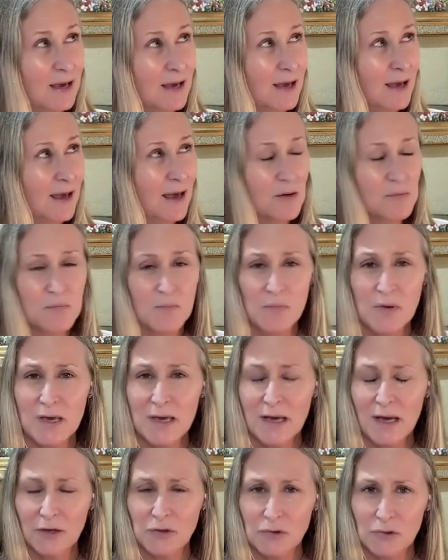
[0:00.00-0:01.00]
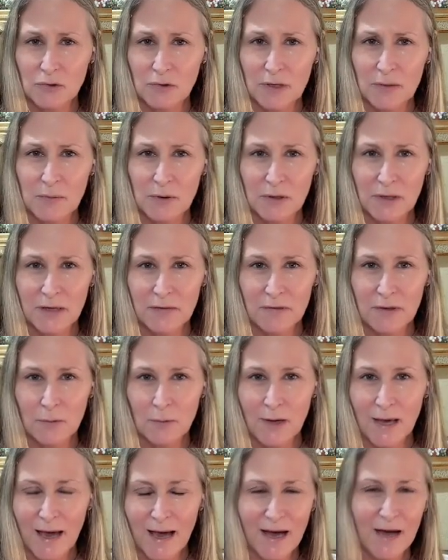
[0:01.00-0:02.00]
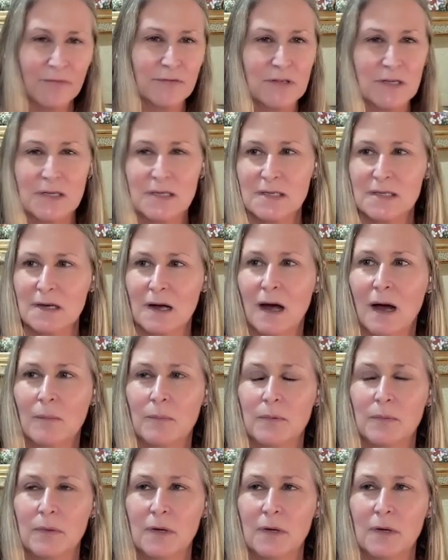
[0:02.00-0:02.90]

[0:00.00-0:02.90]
and B, I truly believe that we have to stop